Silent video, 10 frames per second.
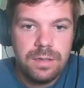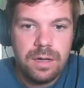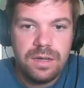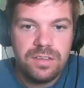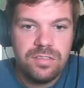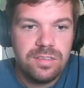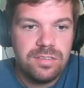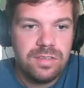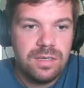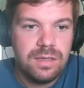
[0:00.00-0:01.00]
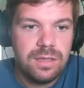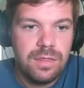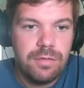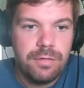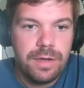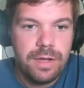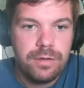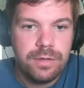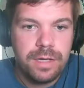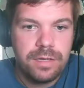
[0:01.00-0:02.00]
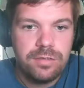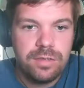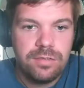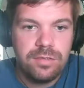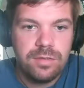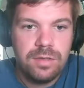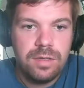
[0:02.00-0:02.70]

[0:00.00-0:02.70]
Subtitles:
August 16th, 3-day early access,